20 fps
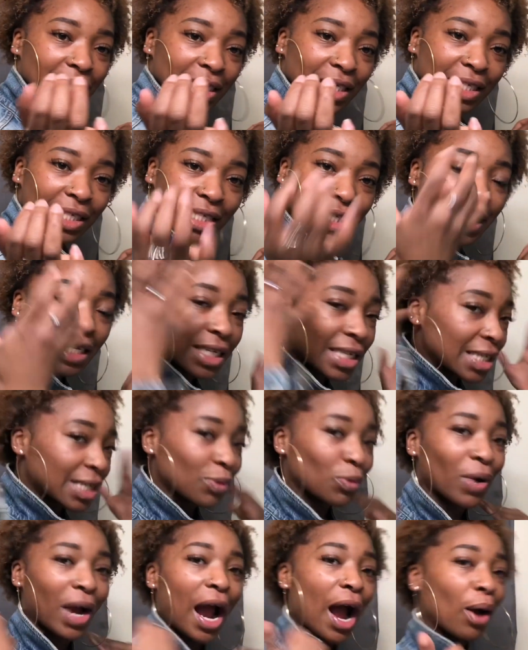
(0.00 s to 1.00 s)
to
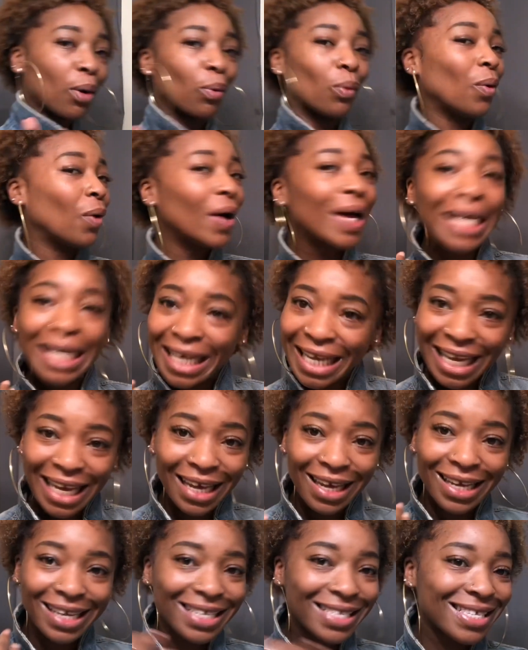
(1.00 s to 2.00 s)
where I want
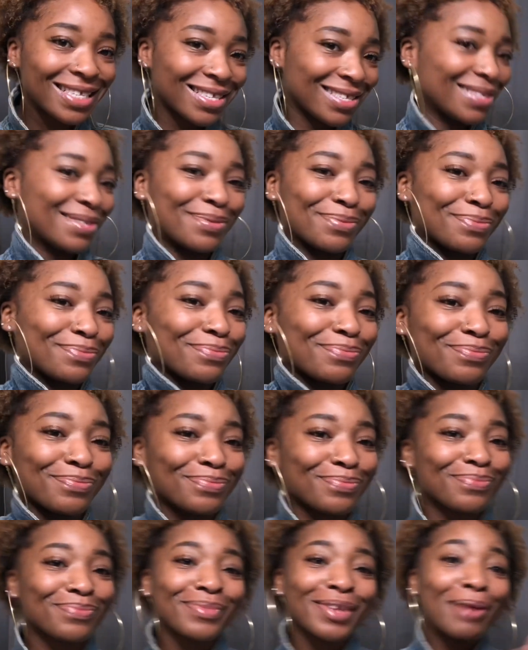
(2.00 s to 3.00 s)
it,
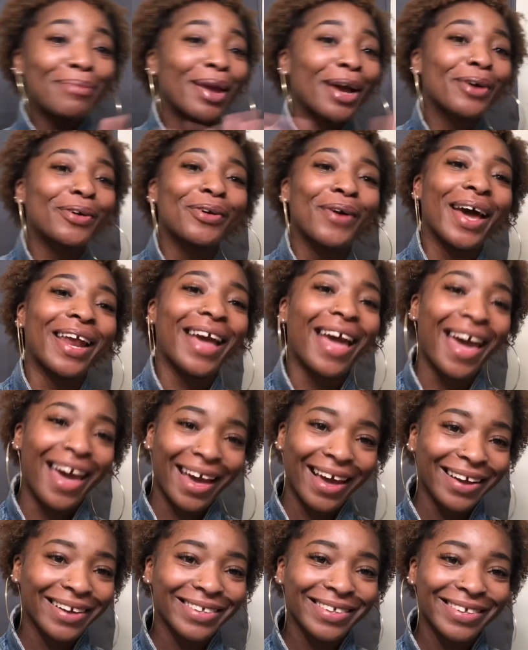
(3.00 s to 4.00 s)
I'm not gonna know how to
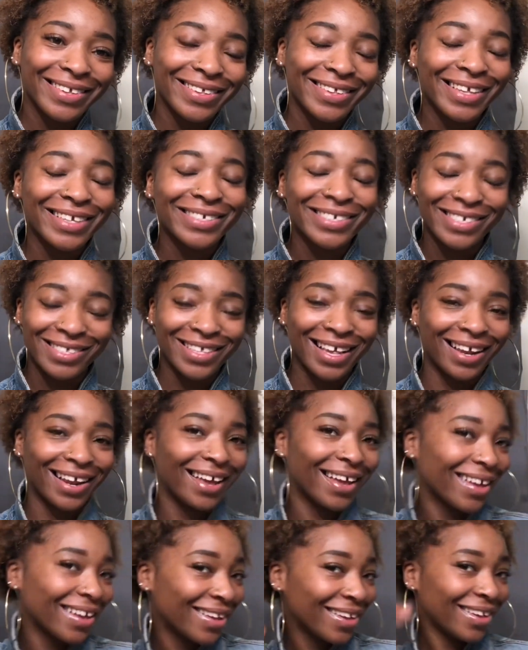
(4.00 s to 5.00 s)
act. Let's just say
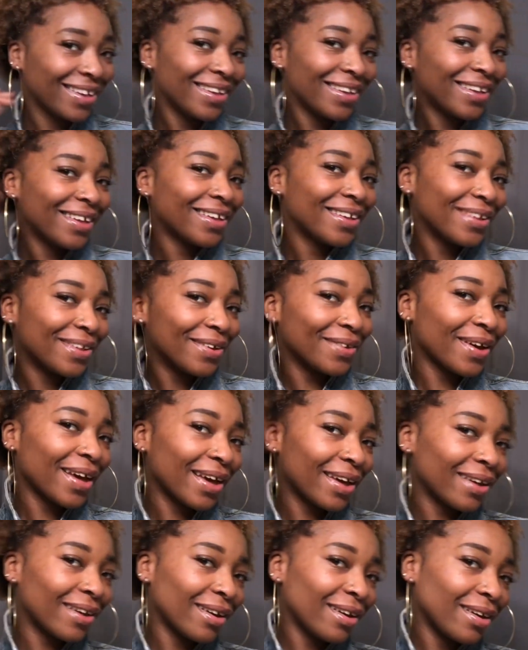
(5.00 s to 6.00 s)
that.
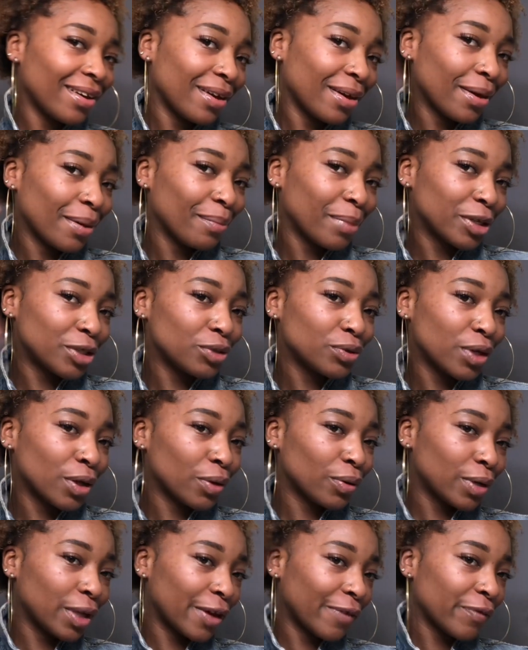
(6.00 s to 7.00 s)
Okay, but you know,
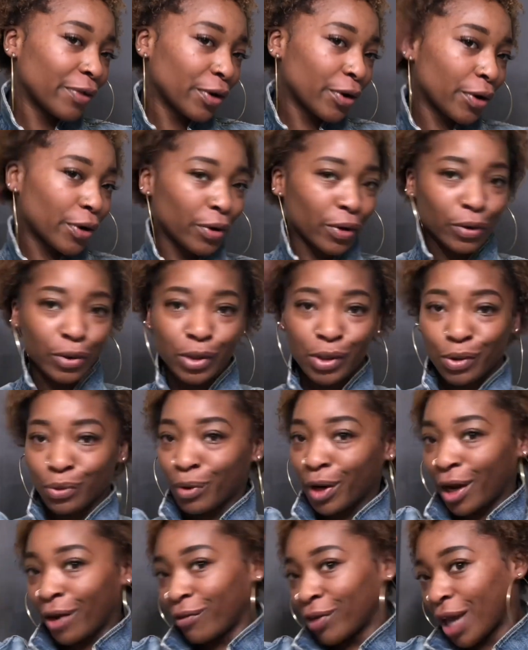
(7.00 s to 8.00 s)
love your curls
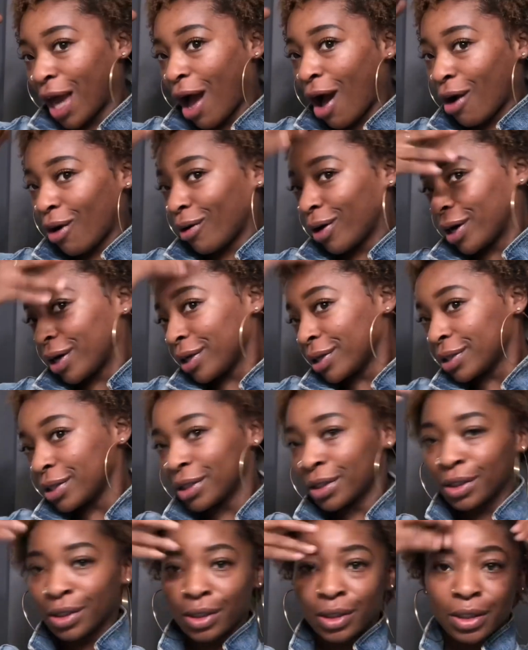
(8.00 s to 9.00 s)
wherever you are,
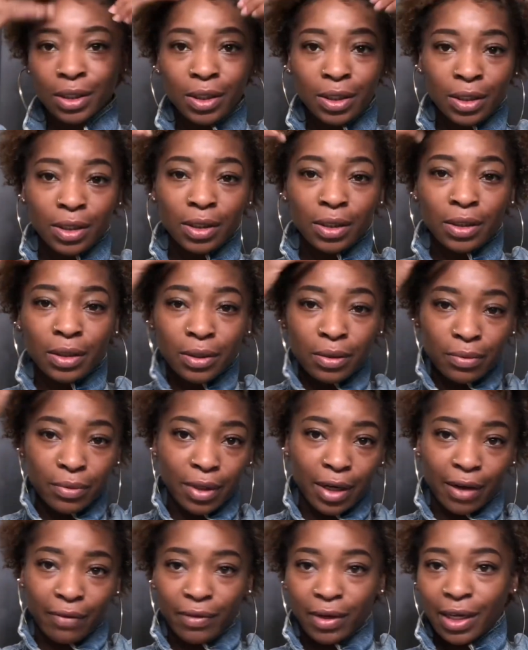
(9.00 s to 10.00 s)

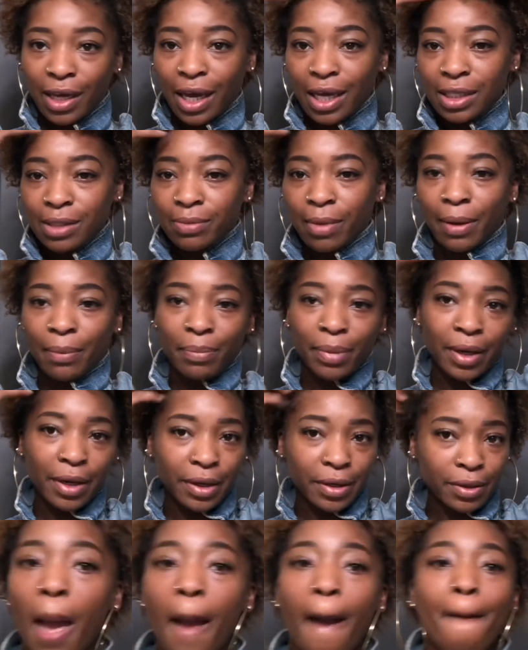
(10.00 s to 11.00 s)
whatever the case may
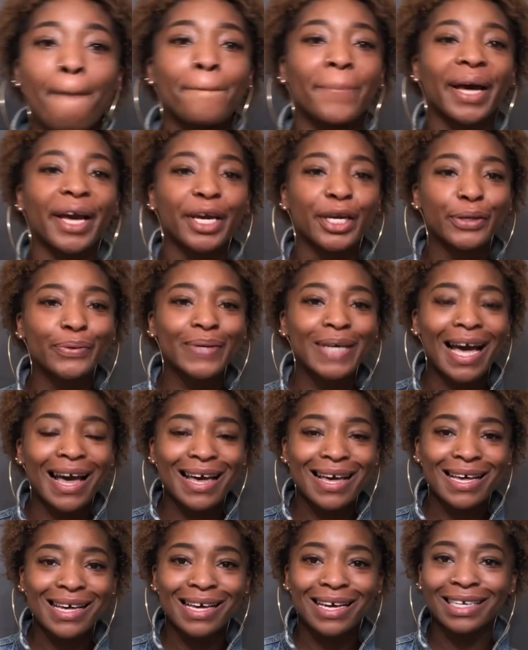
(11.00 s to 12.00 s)
be. But you
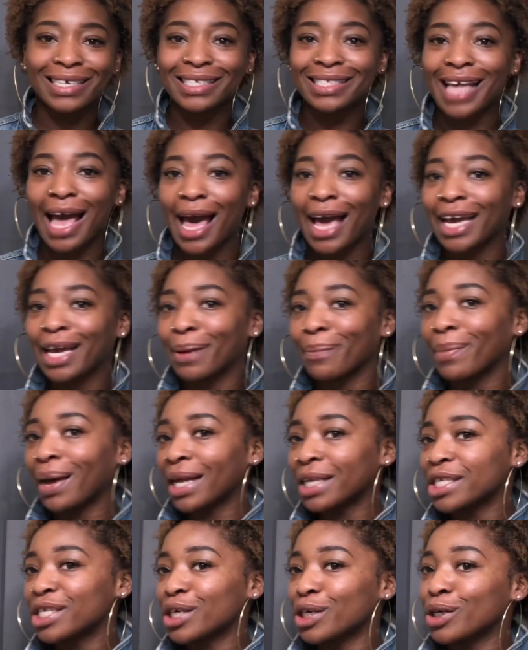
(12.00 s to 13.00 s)
guys, I am
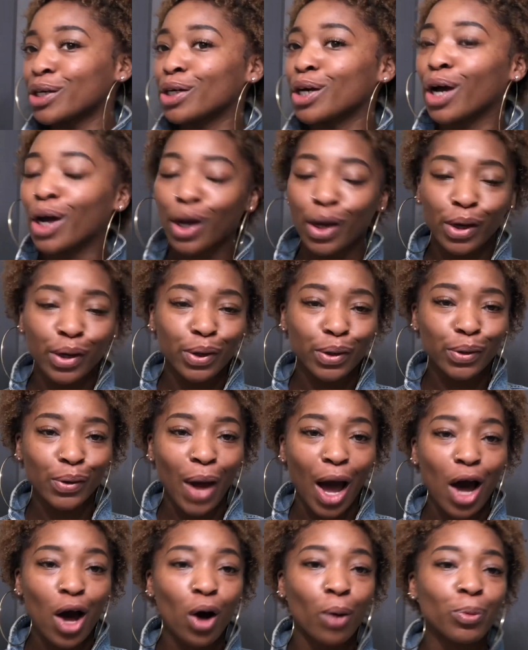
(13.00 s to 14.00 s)
about to go.
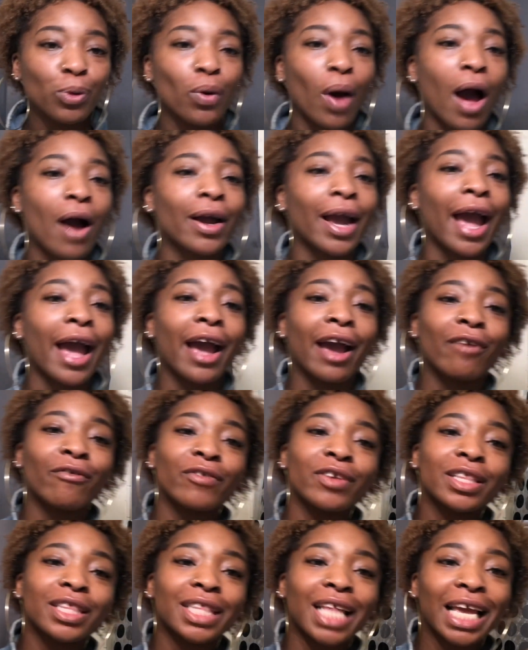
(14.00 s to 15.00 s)
I hope you all got
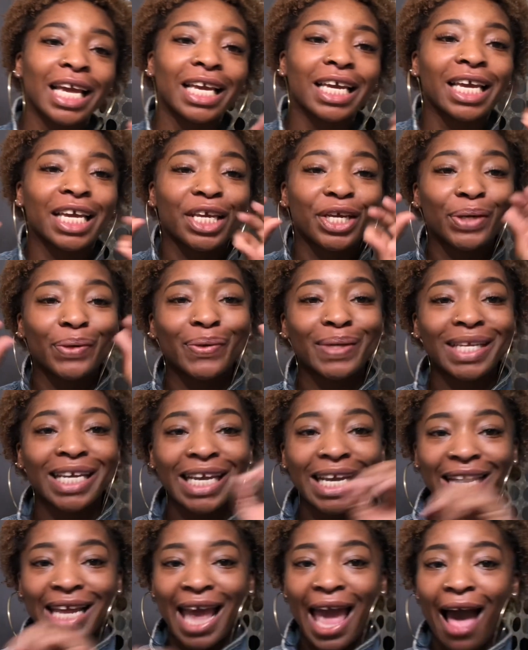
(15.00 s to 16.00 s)
everything you
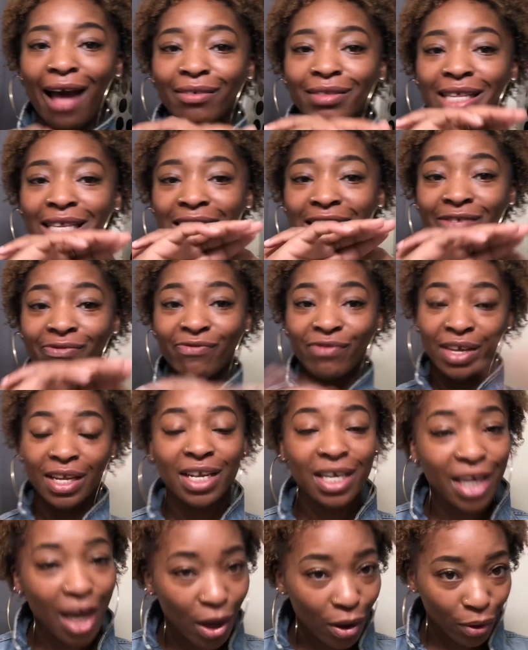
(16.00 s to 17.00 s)
needed out this
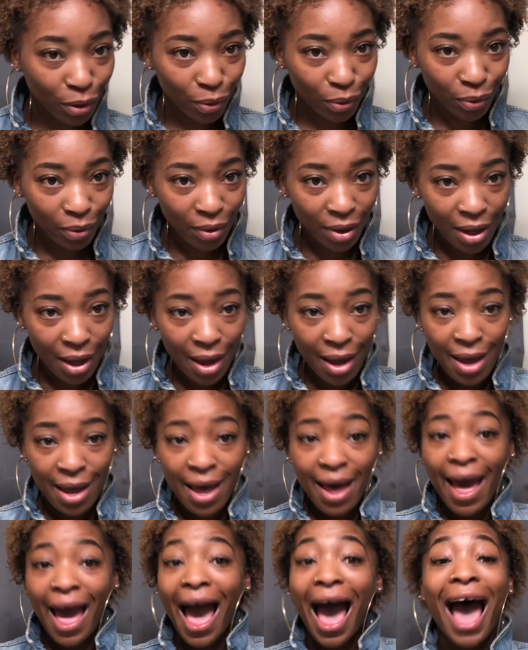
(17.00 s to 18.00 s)
video.
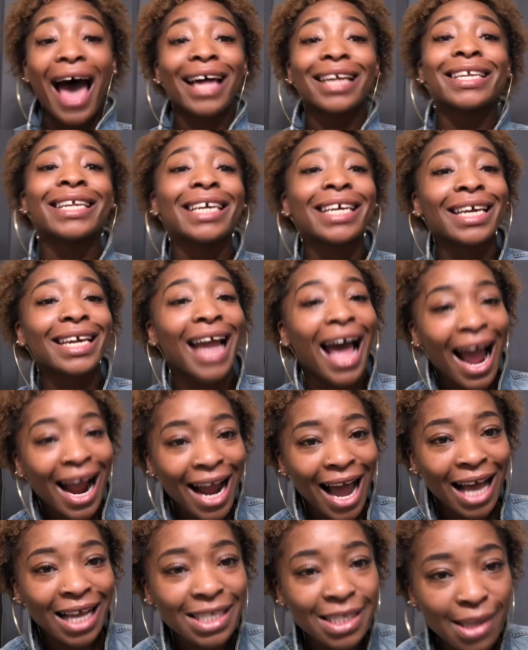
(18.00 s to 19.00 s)
I
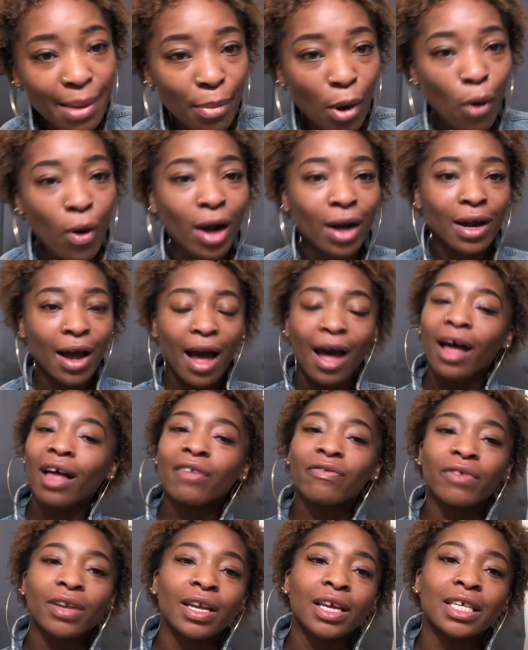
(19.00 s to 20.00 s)
got some more
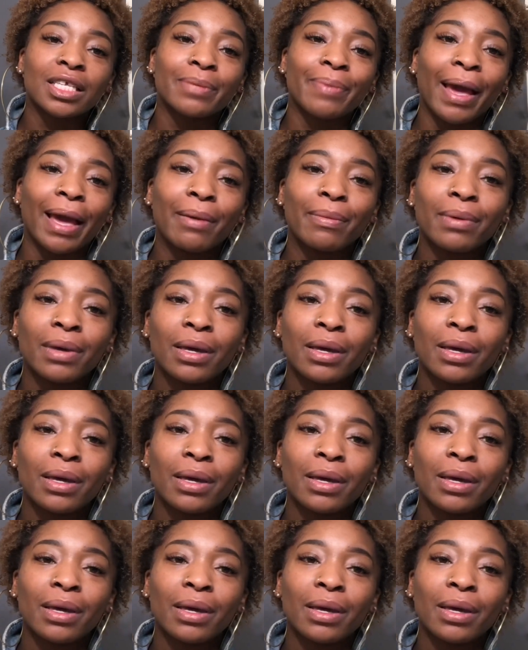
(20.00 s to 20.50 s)
confidence, baby.